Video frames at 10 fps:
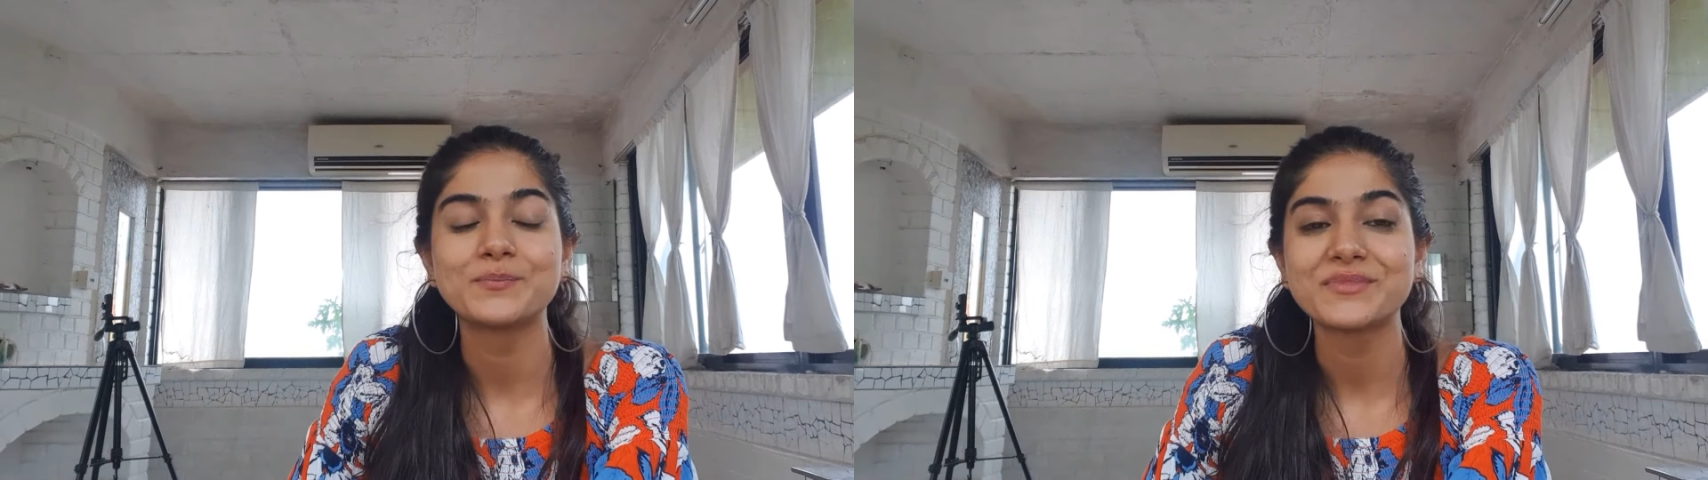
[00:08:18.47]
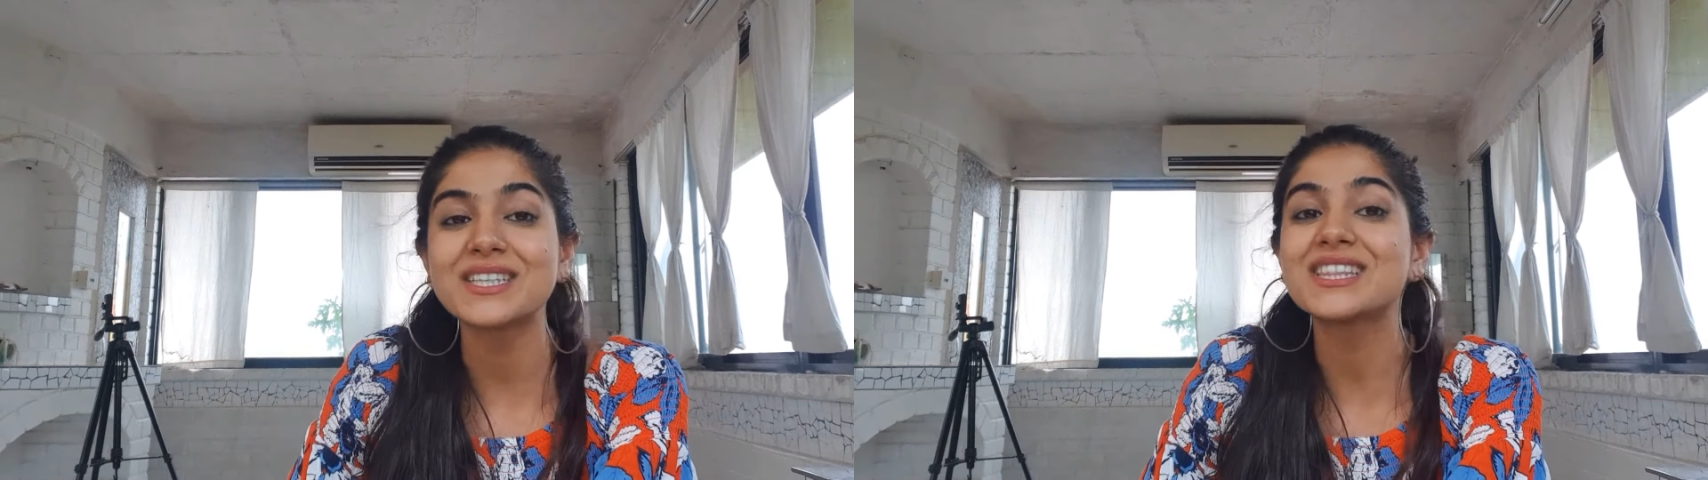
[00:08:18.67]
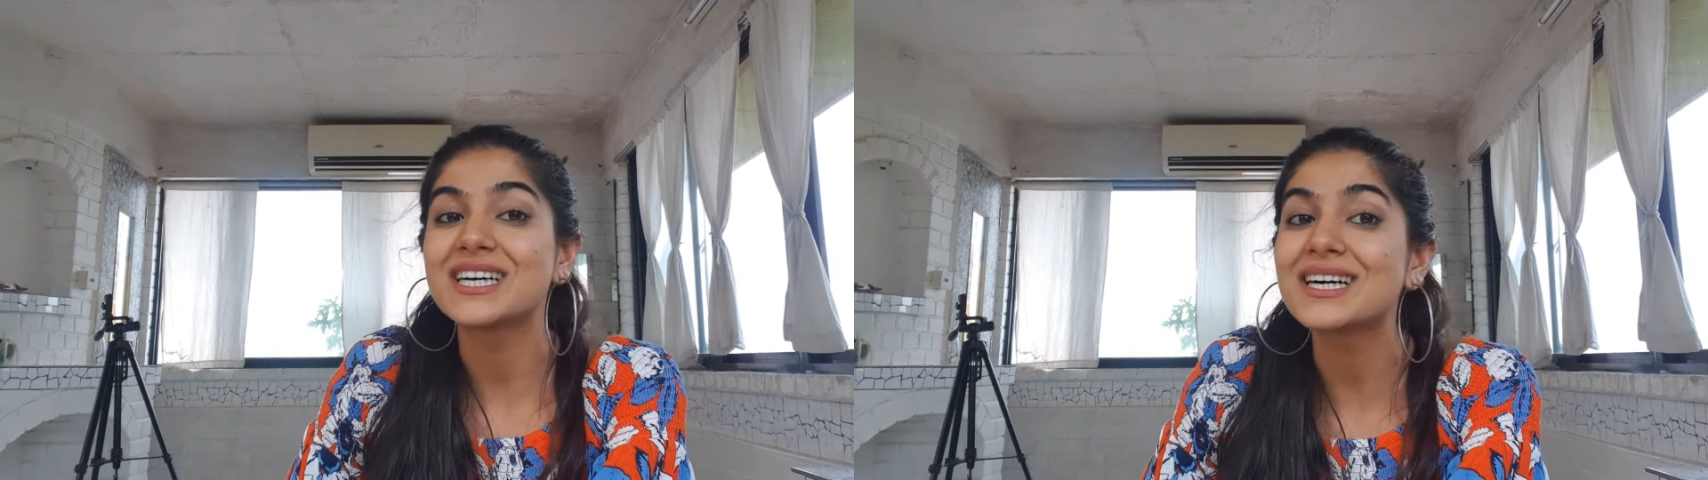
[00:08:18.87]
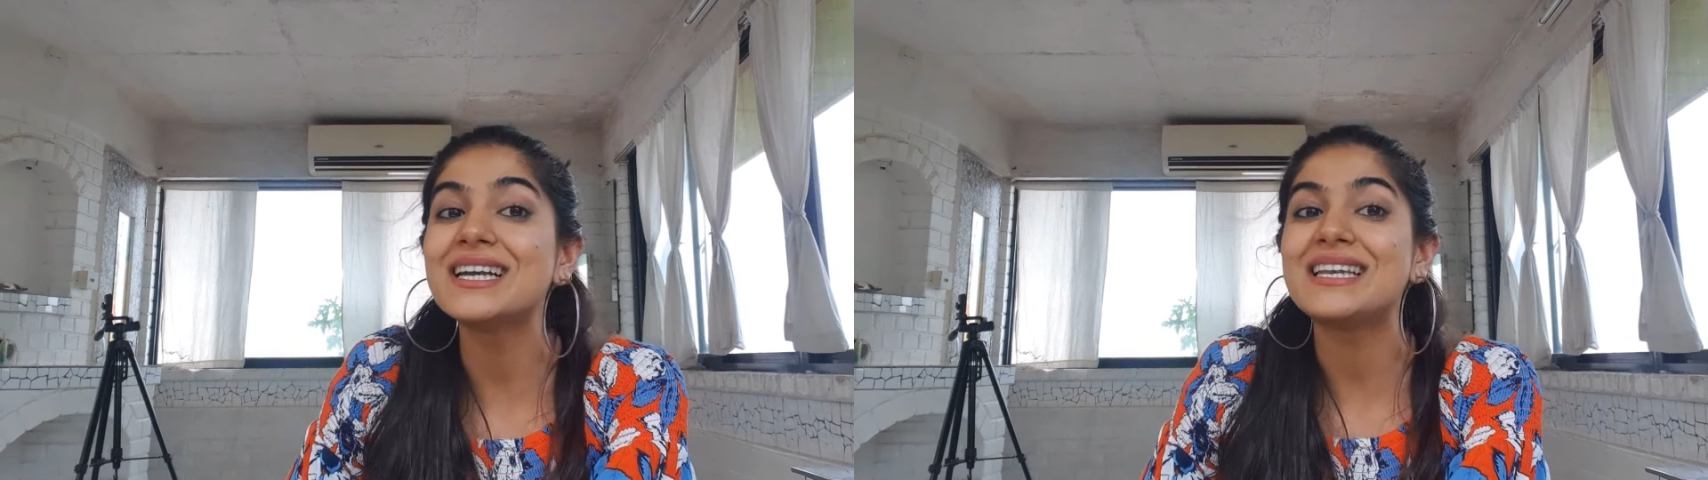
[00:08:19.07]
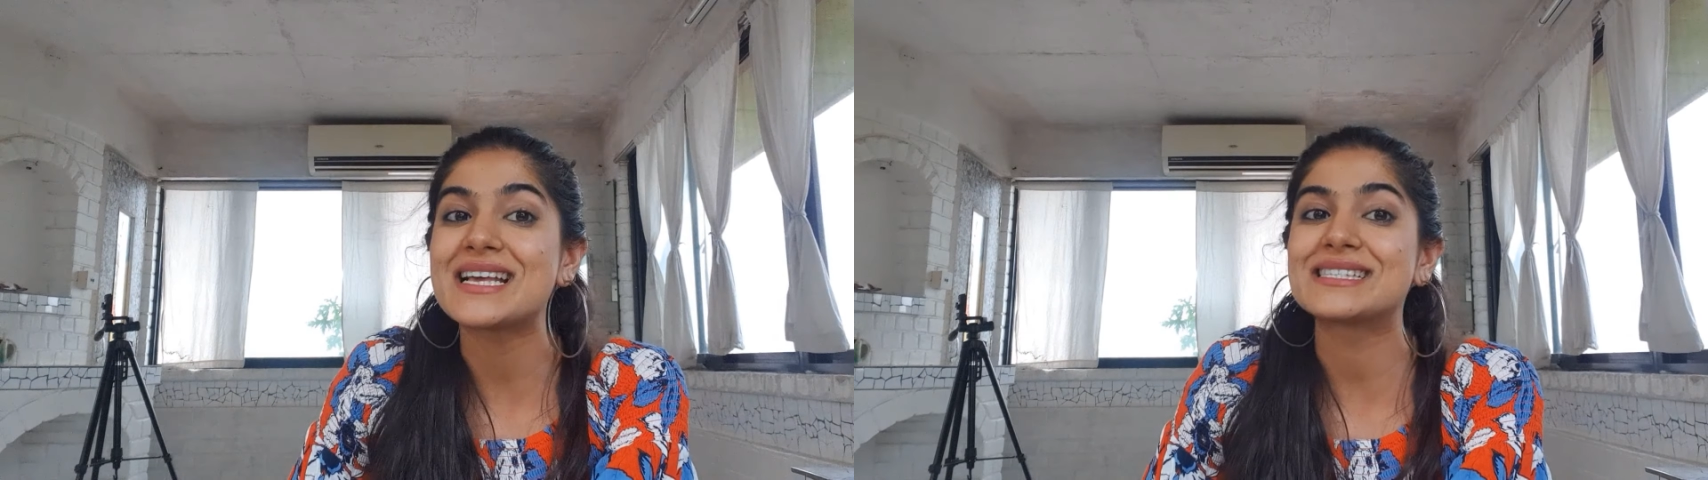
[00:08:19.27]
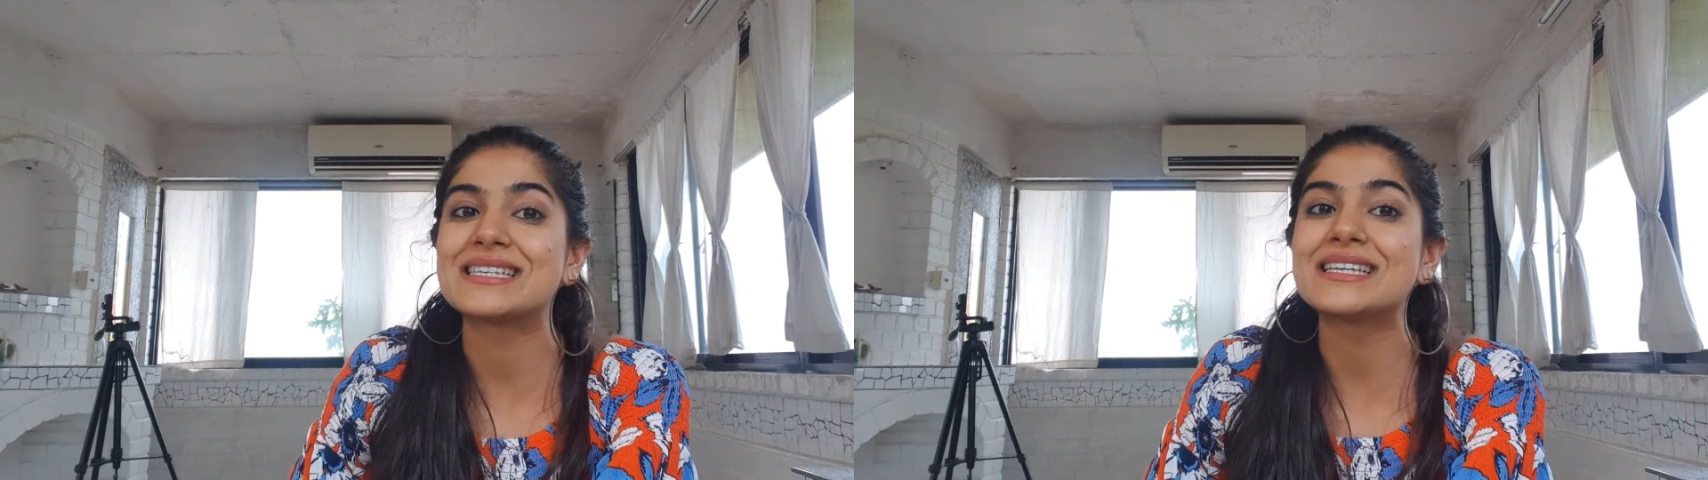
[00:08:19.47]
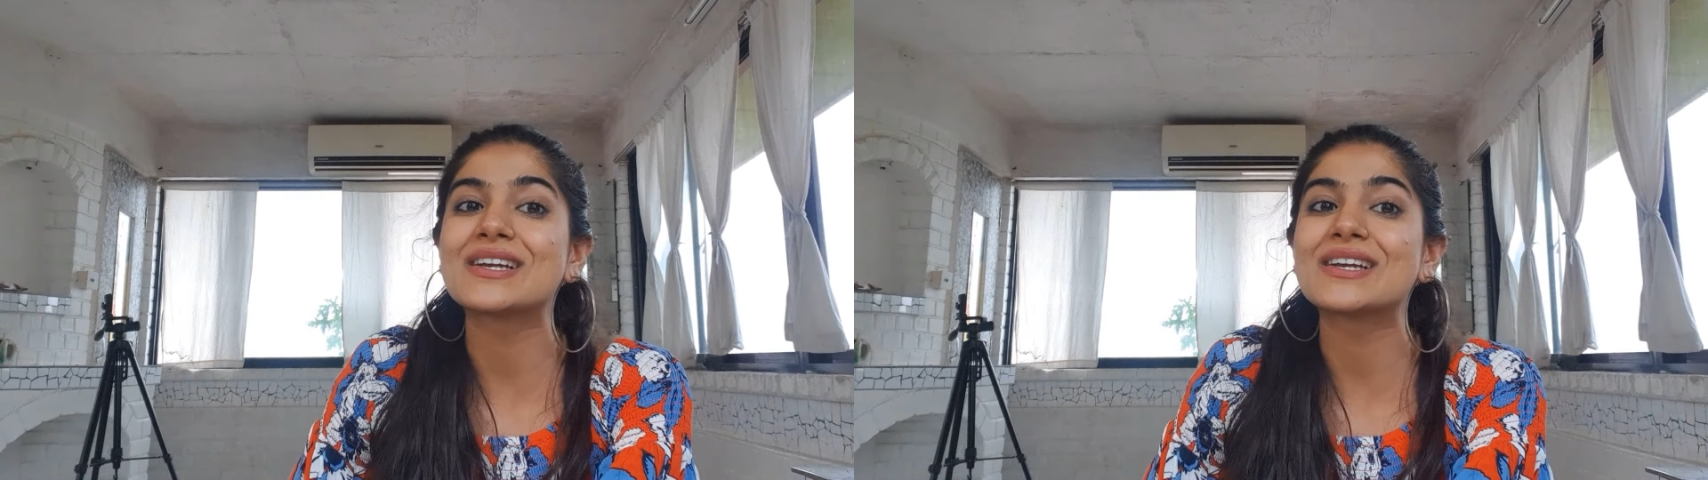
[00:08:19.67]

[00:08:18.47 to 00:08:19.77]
The third lesson in